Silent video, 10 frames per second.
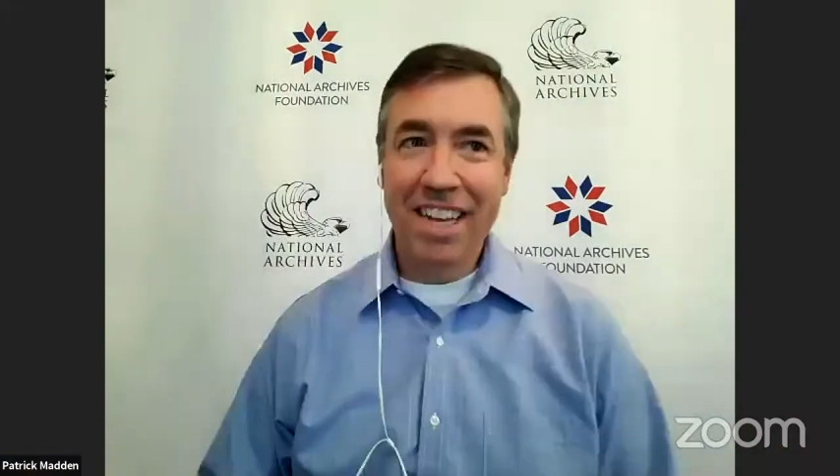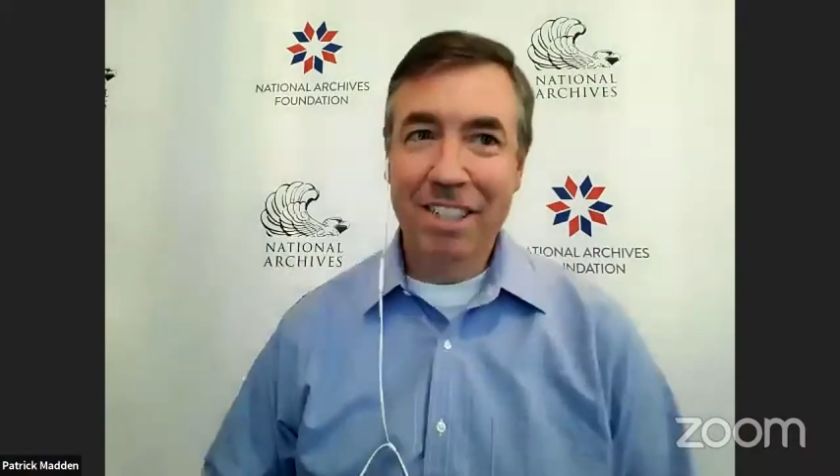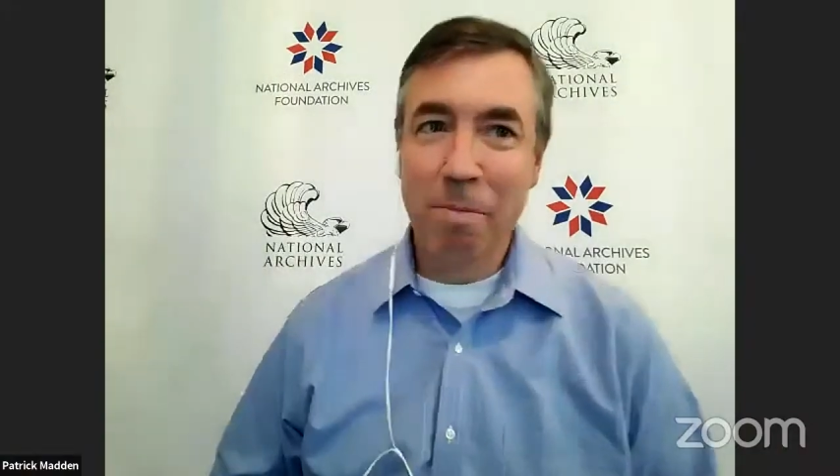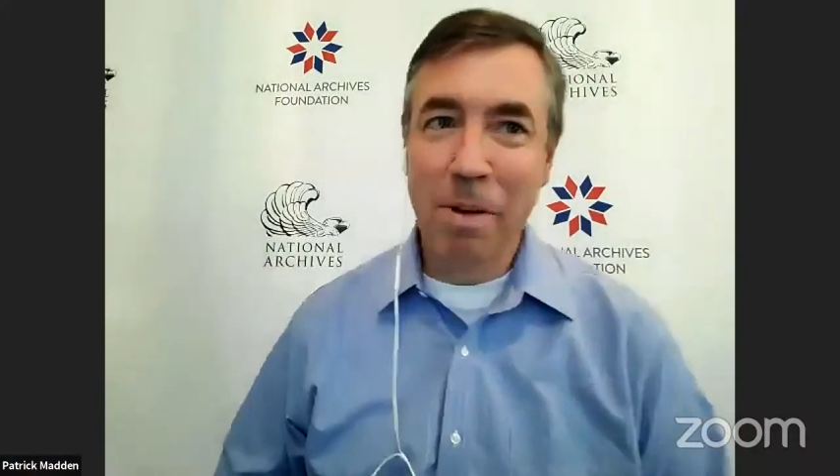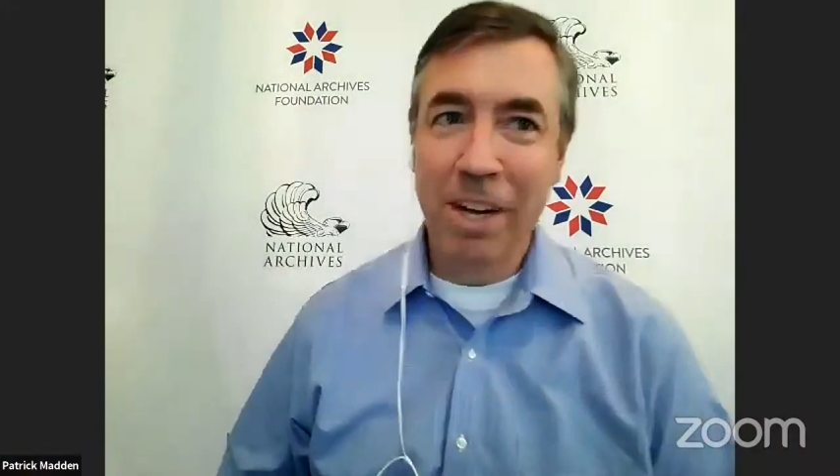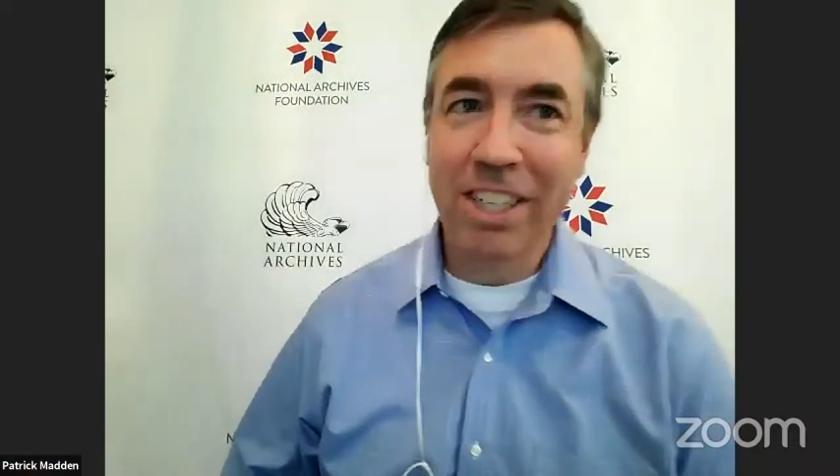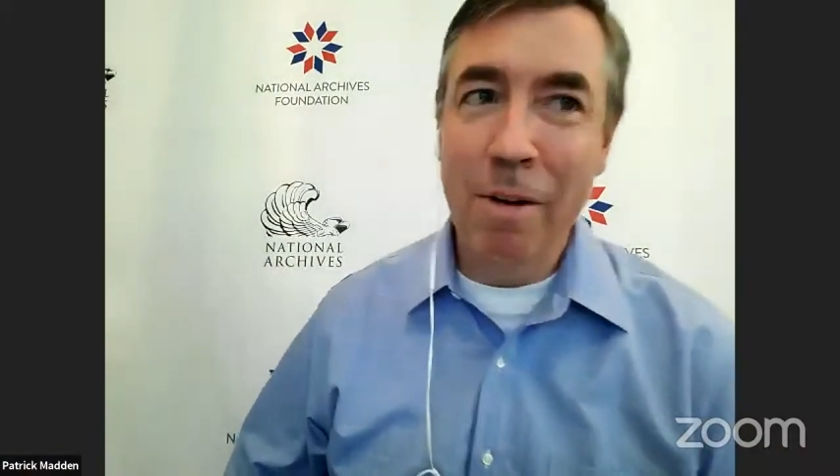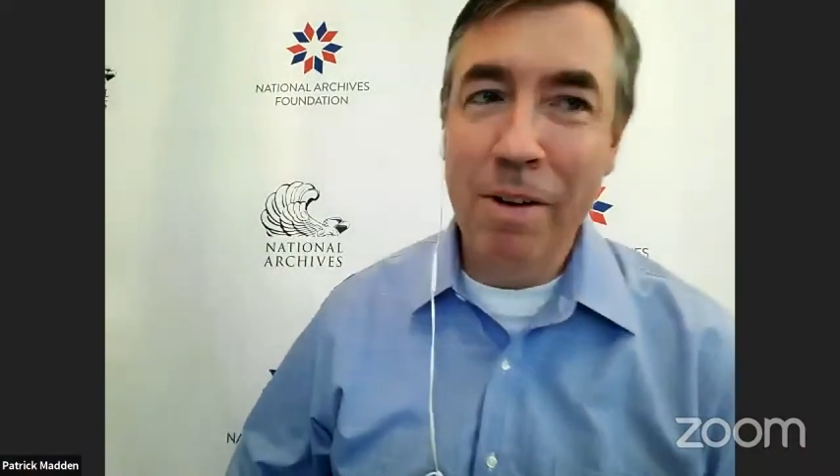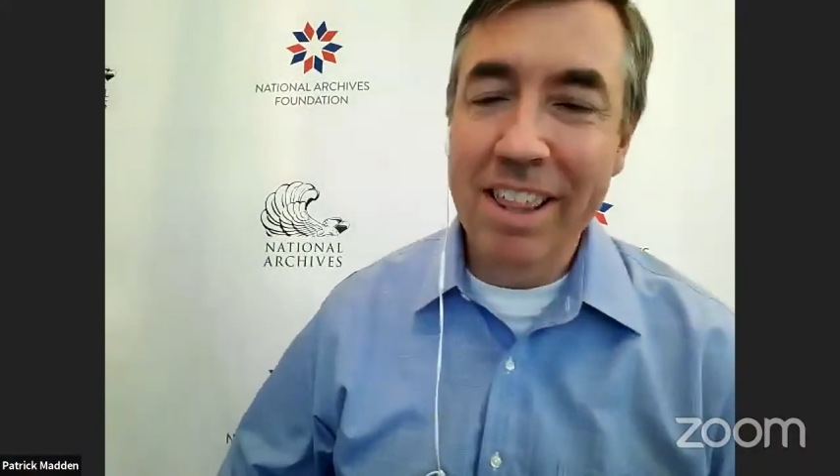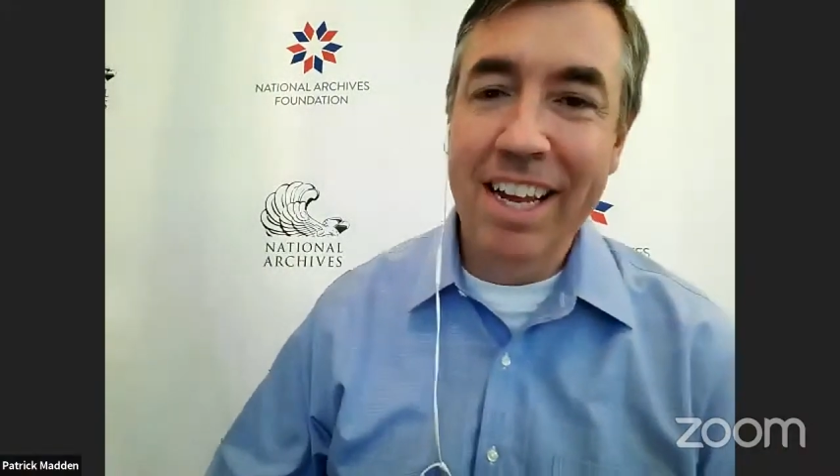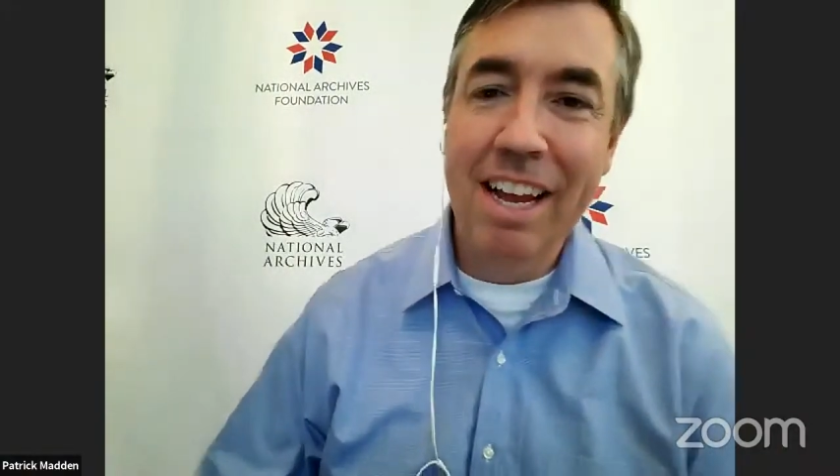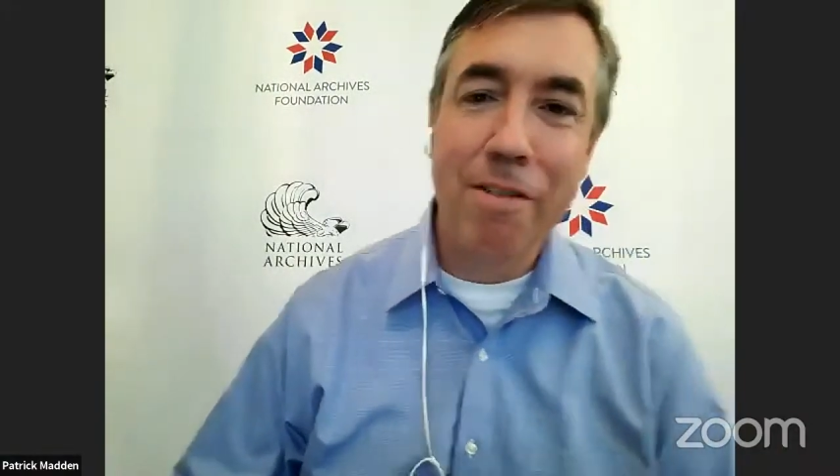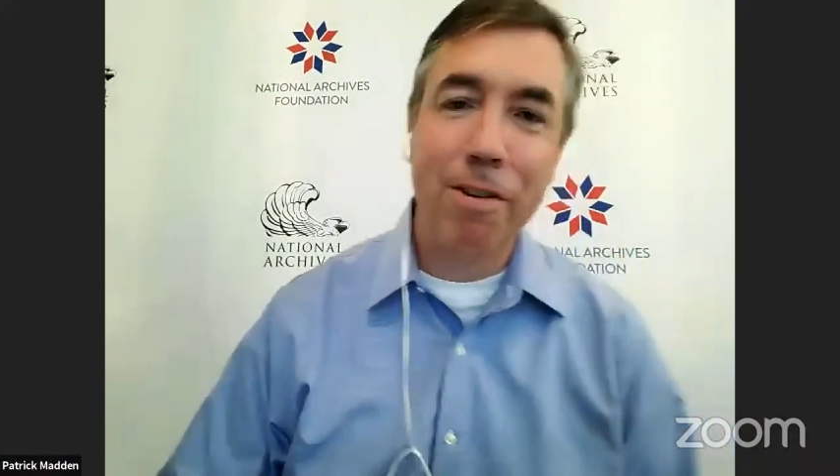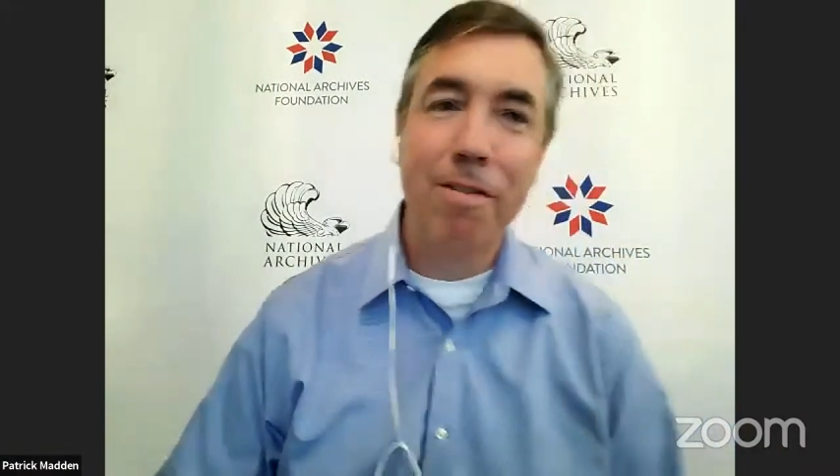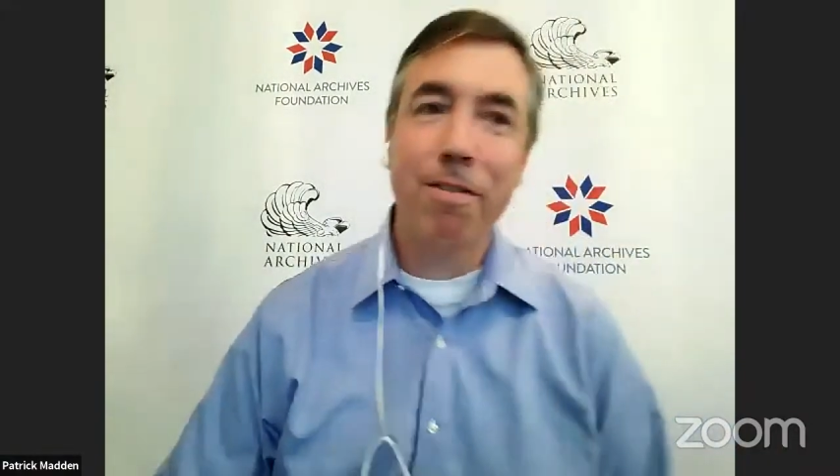so much. I want to thank
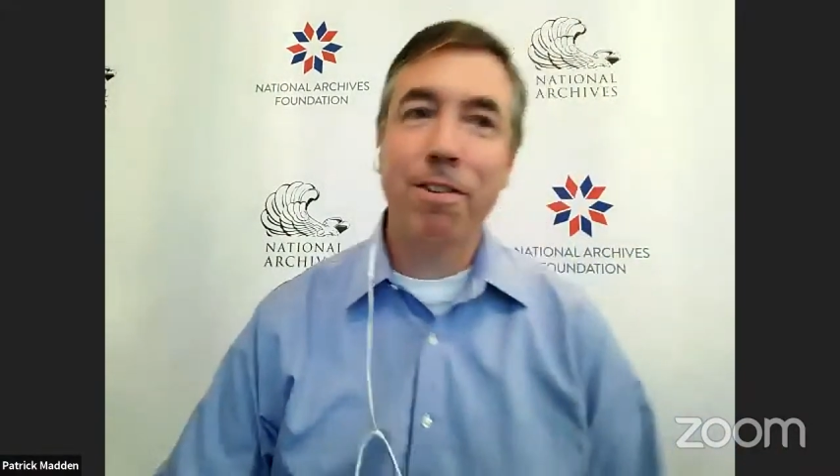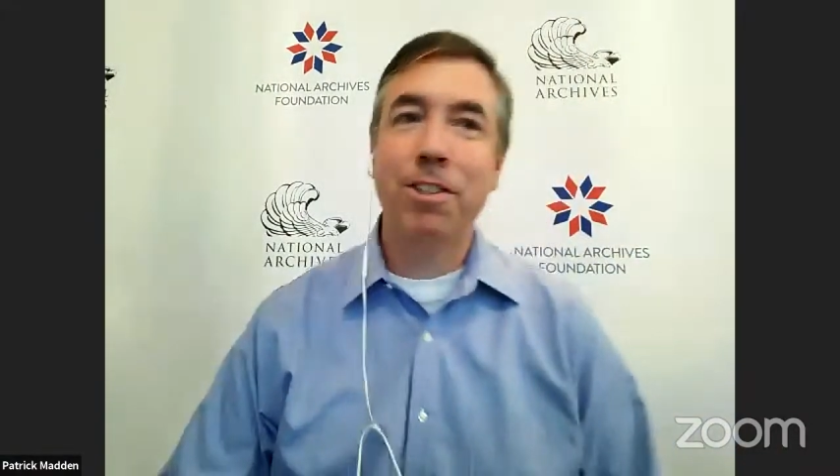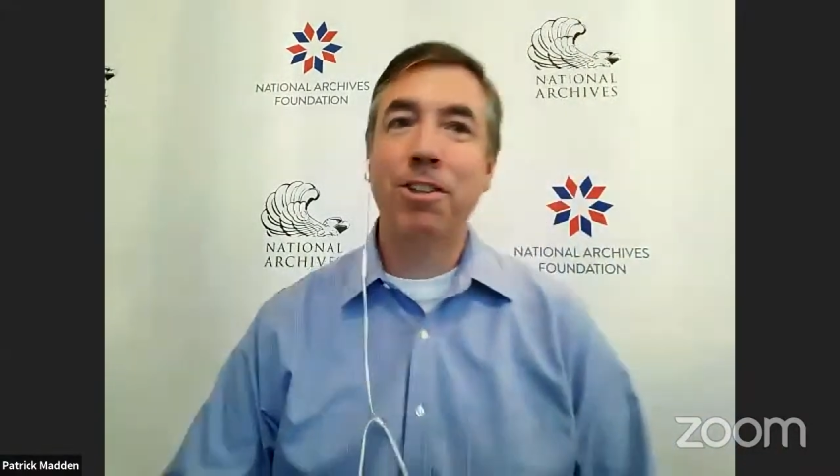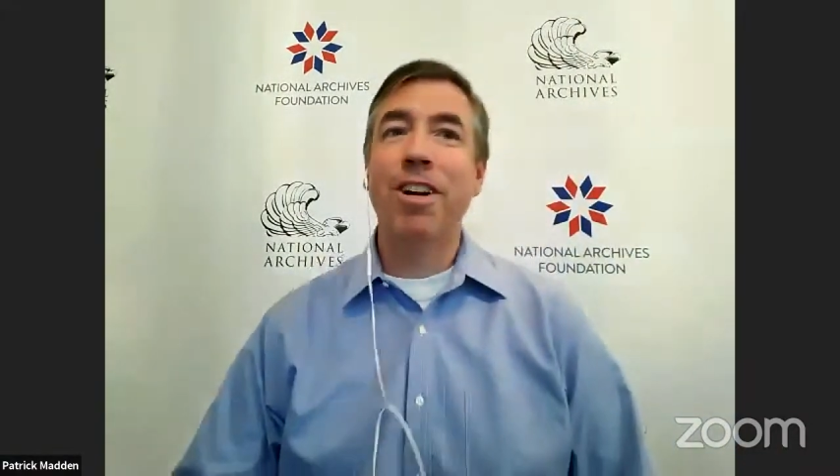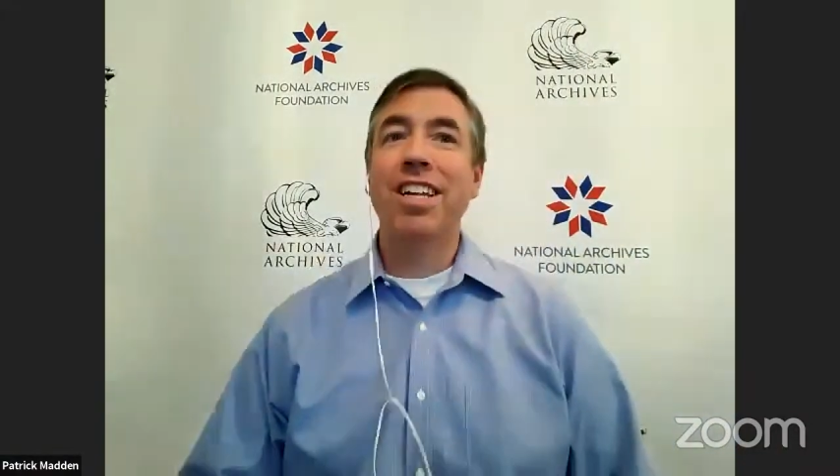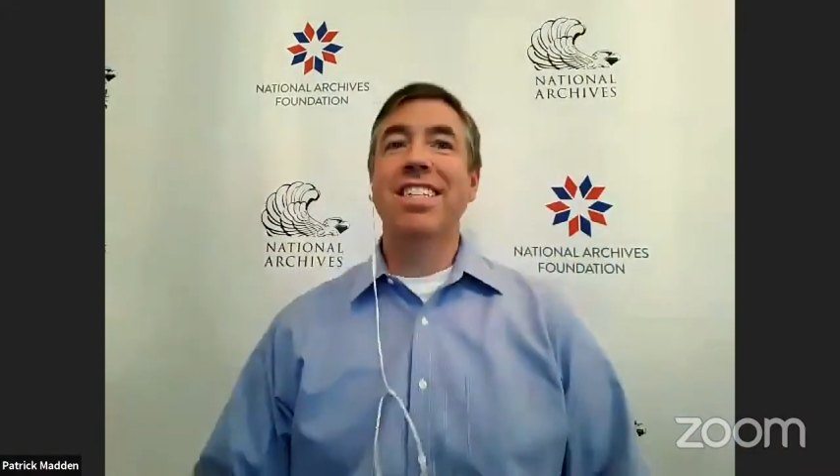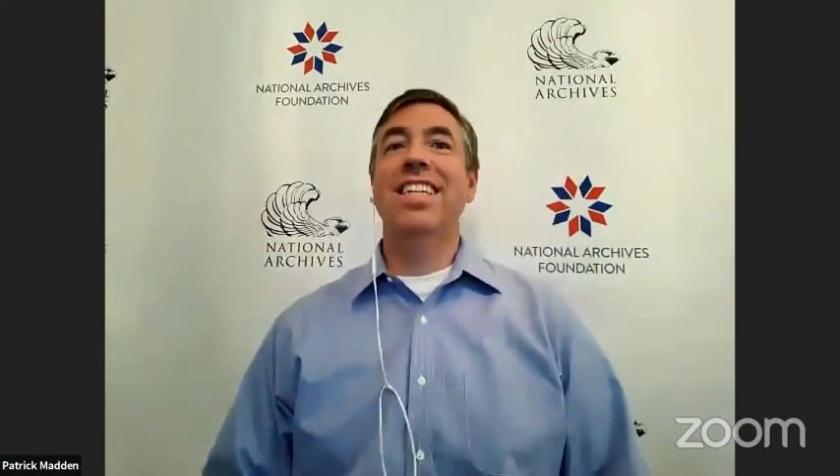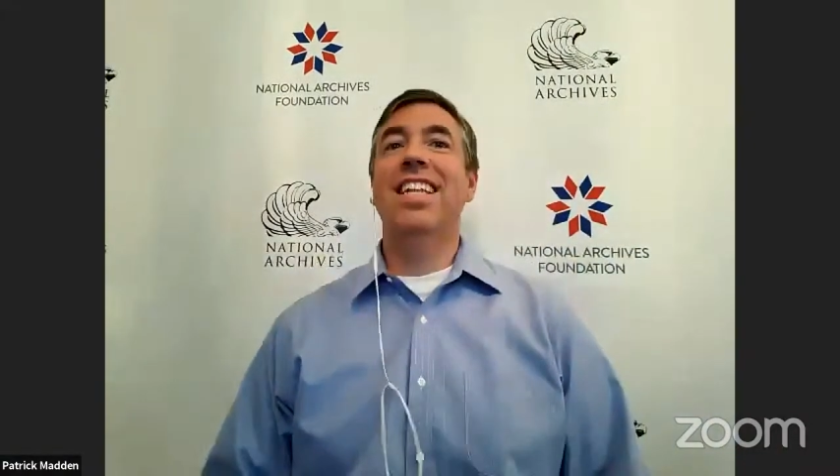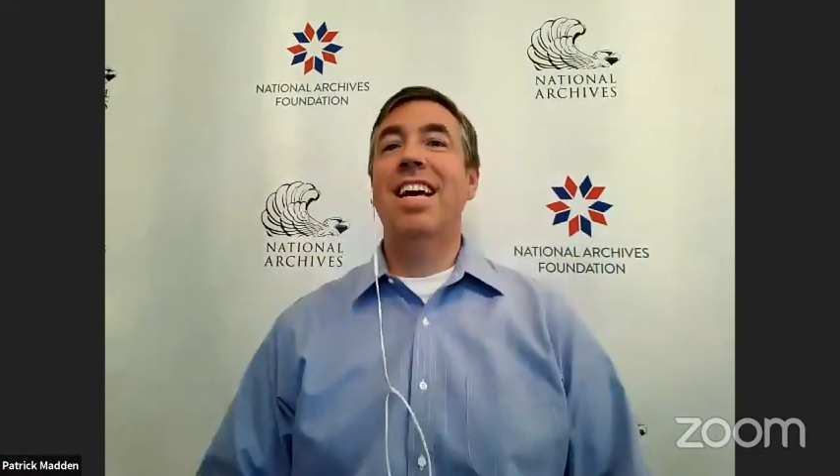everyone for joining us today.